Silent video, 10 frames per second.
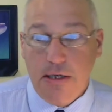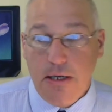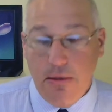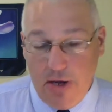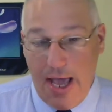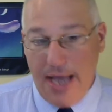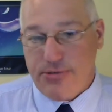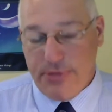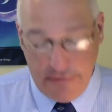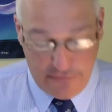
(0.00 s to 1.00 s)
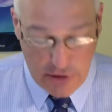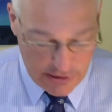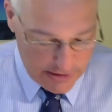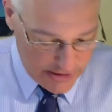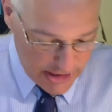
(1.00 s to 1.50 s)
But as we've
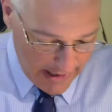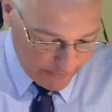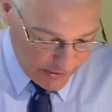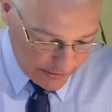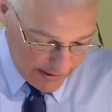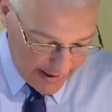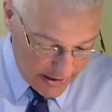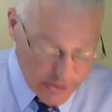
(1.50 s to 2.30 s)
learned in Chapter 3,